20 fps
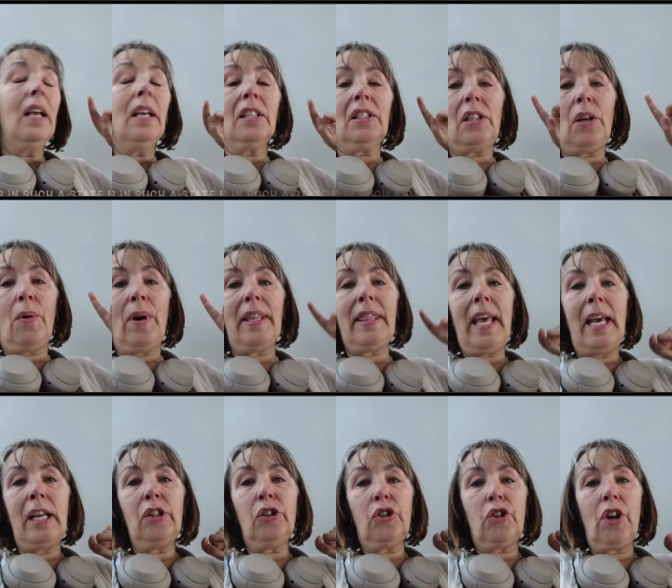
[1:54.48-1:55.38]
So I
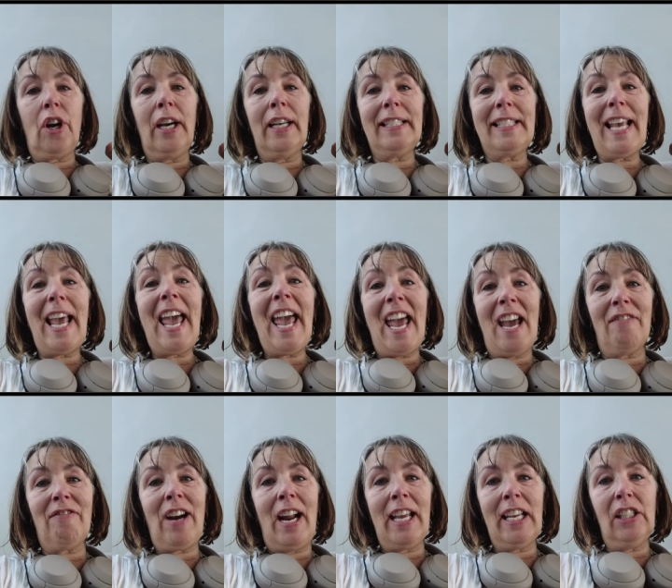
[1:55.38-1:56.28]
then tried
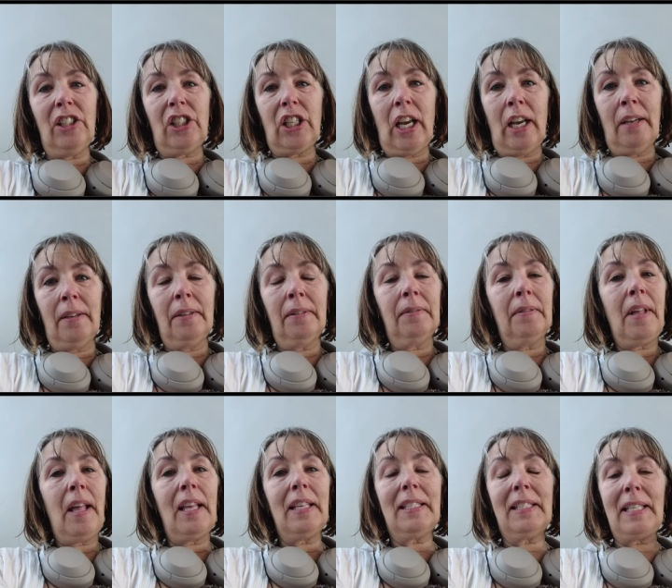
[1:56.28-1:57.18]
AirAsia,
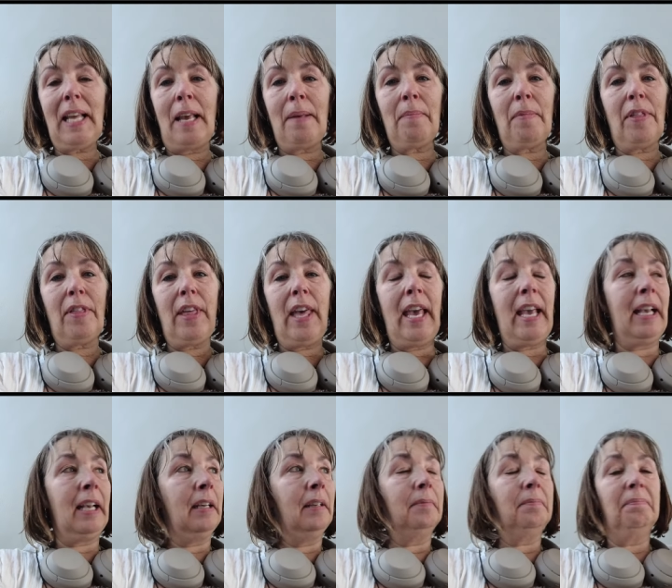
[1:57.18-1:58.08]
same
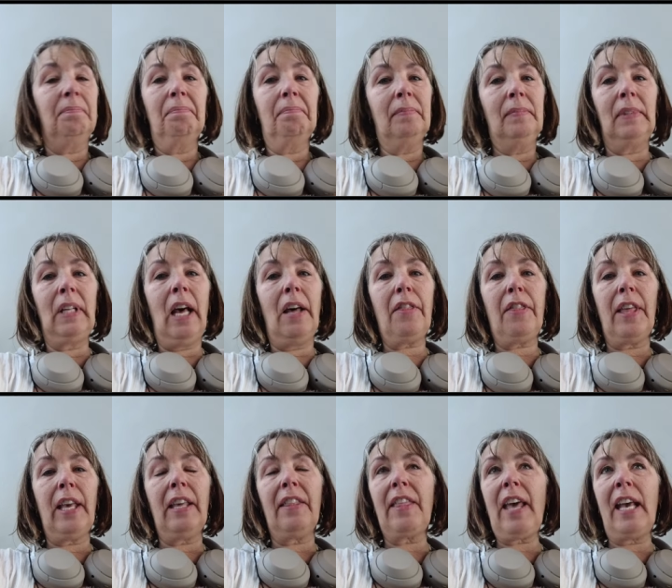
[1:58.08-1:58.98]
thing,
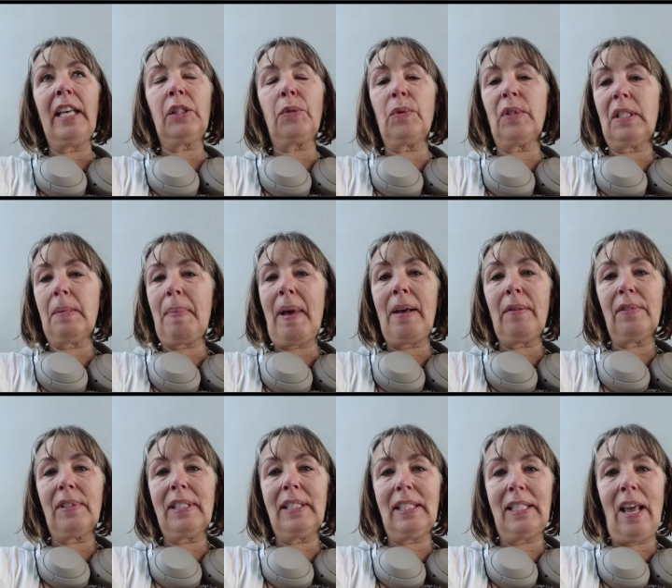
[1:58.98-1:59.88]
nothing. Theirs was
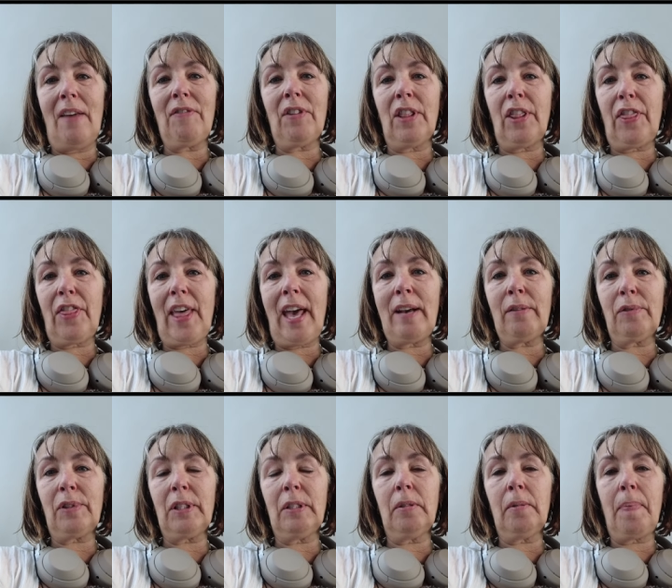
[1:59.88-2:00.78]
about seven
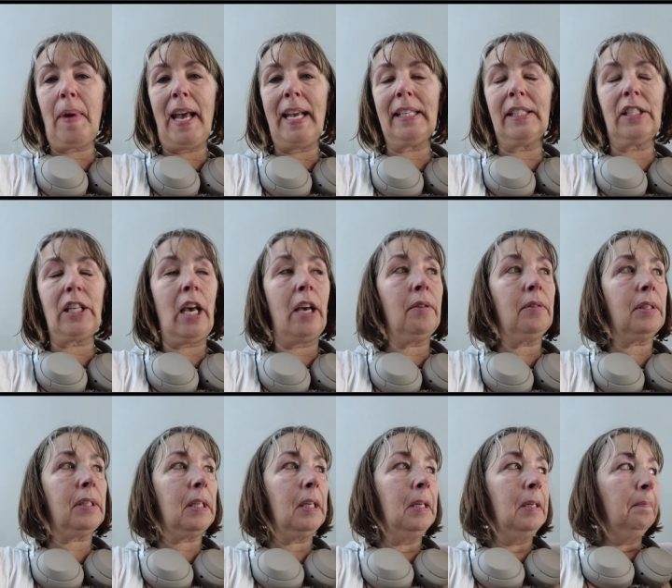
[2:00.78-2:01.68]
thousand pesos.
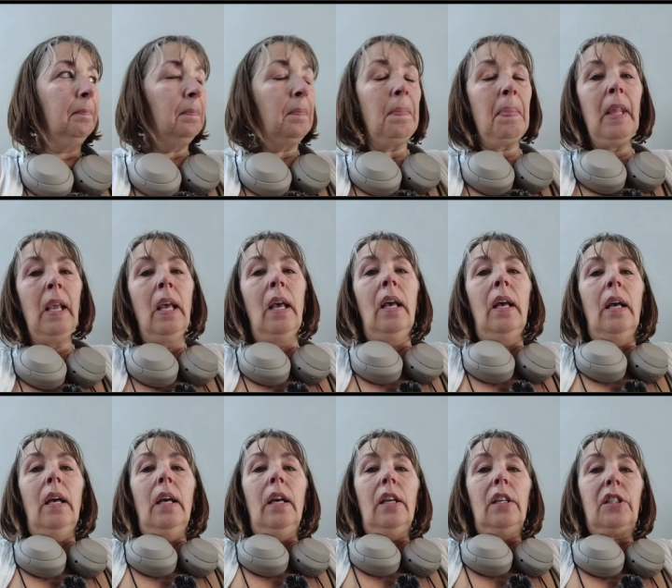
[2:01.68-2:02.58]

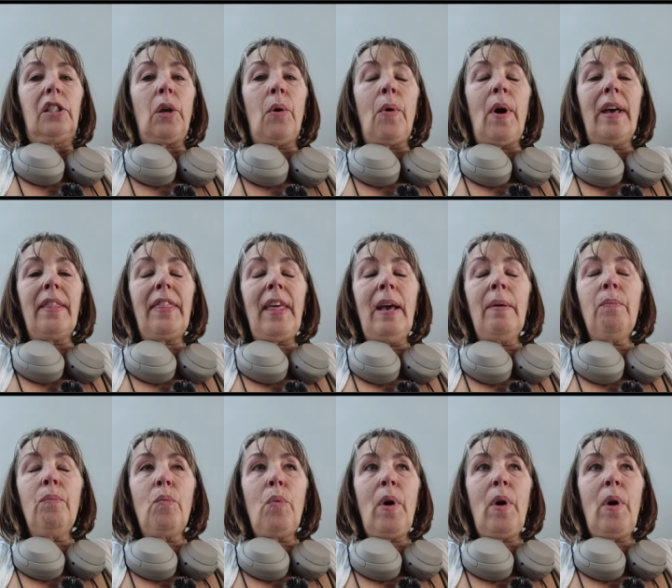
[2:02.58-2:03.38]
So I then